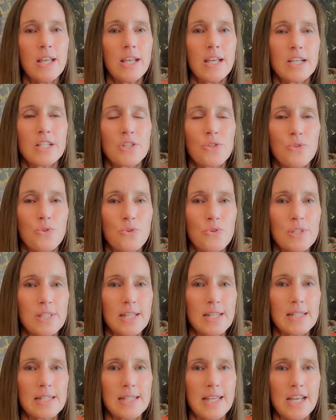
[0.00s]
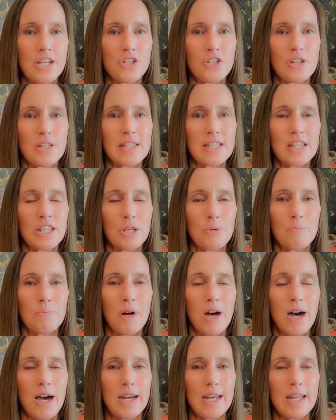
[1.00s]
is through sensations in the
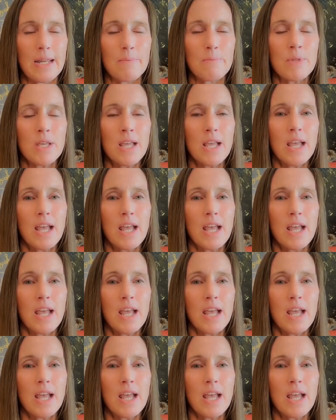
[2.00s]
body.